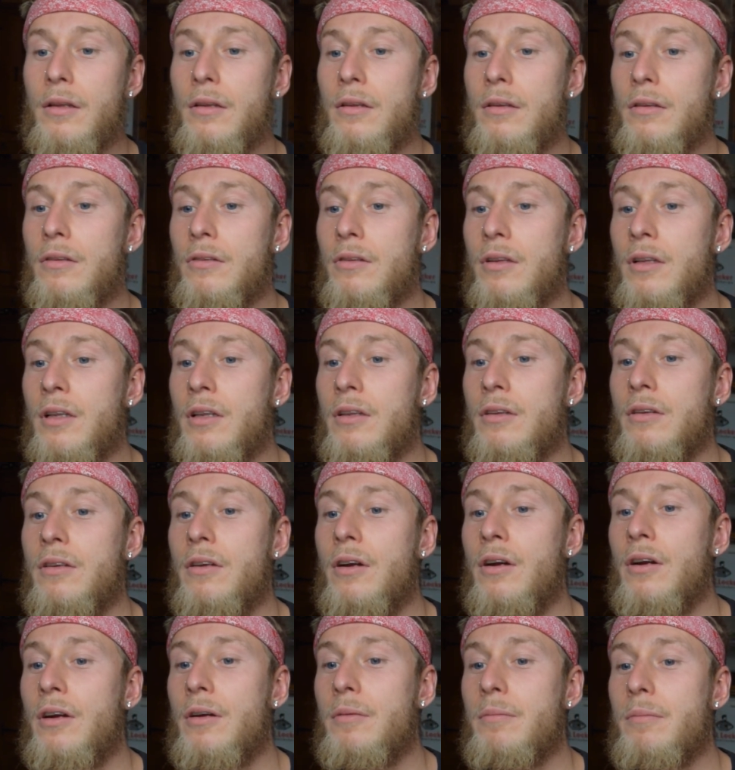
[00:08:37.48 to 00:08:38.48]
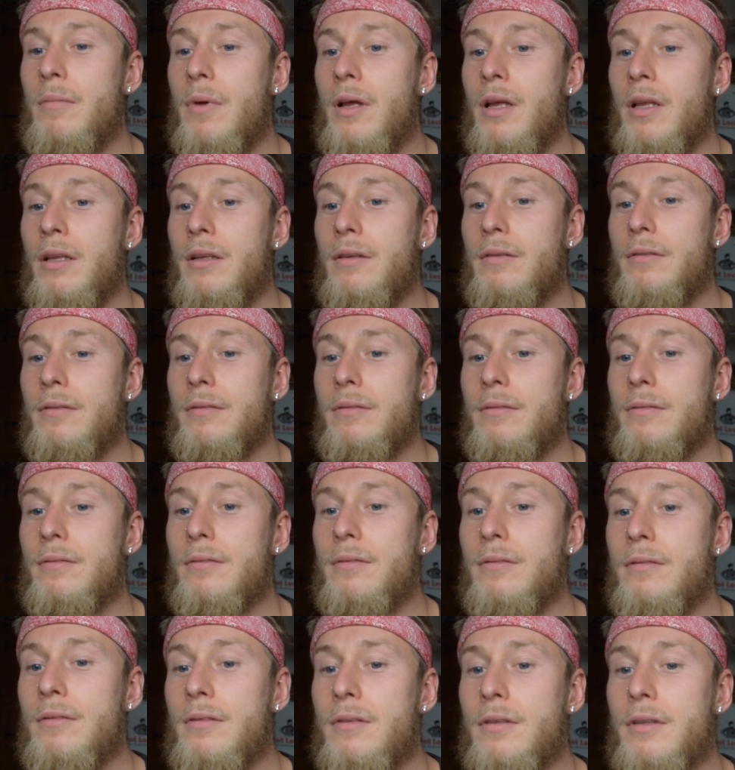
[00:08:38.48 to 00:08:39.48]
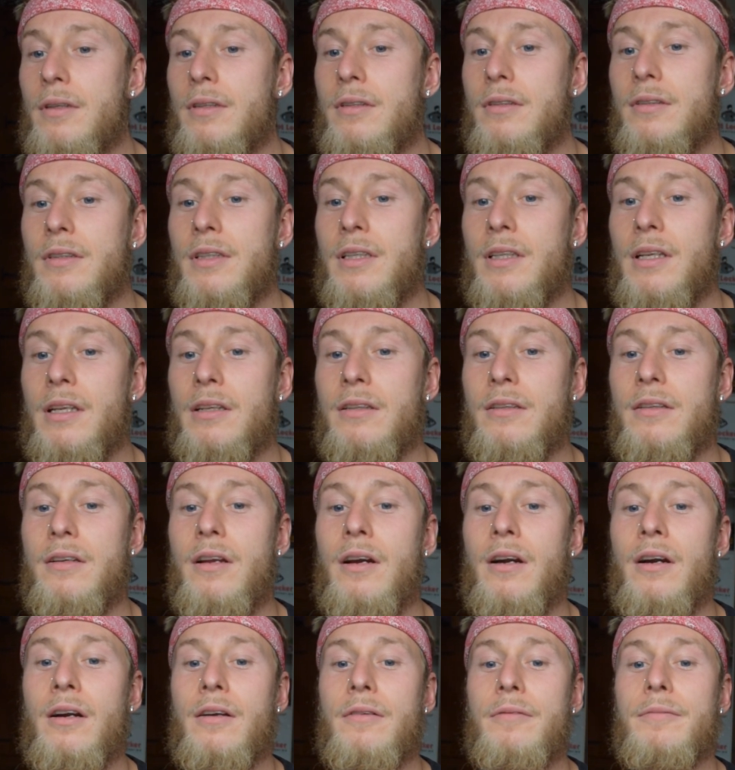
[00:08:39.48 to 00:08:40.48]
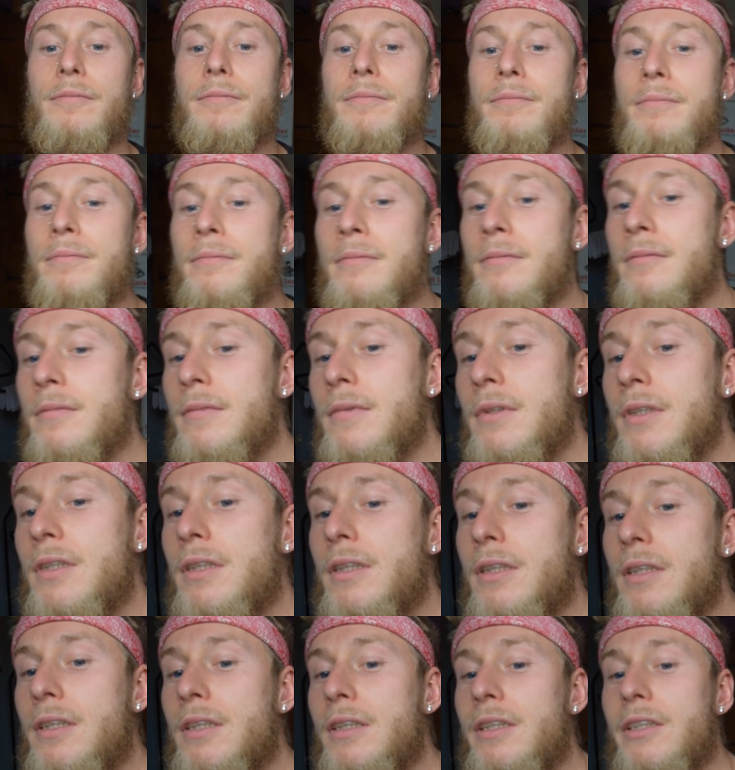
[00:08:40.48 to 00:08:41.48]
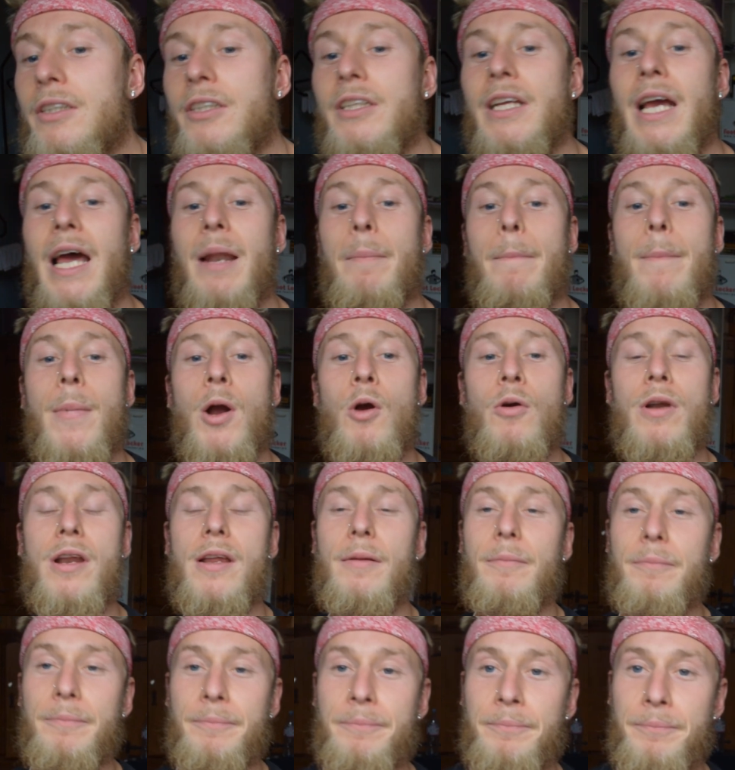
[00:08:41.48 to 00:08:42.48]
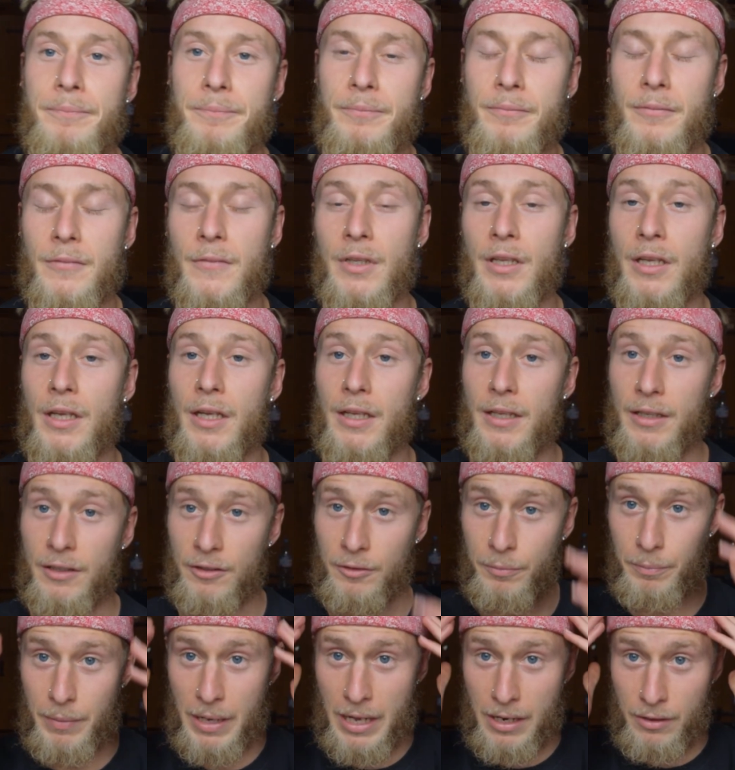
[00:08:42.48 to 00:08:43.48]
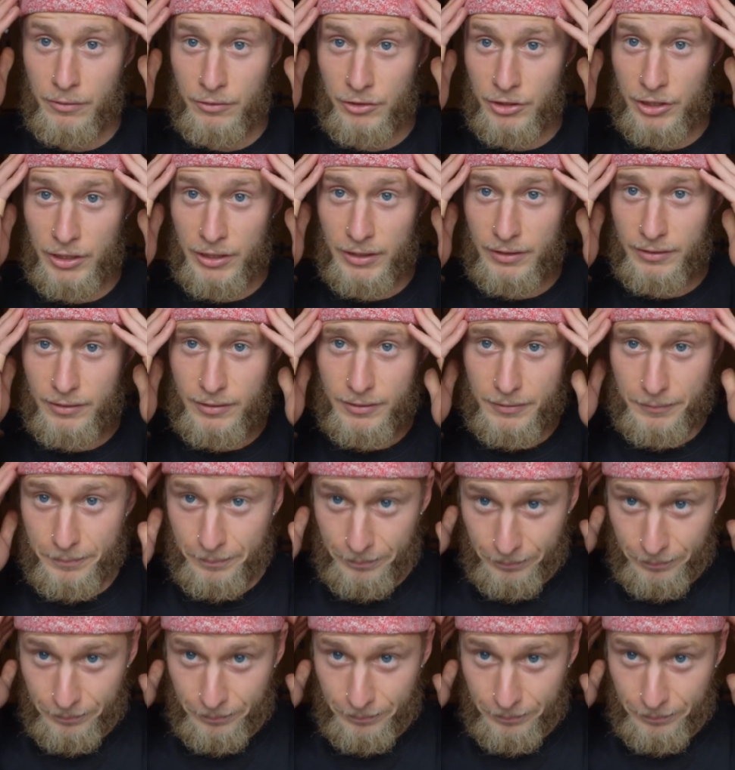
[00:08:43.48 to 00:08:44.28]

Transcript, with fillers: see the girl mate see that girl she got a booty yeah these pathogens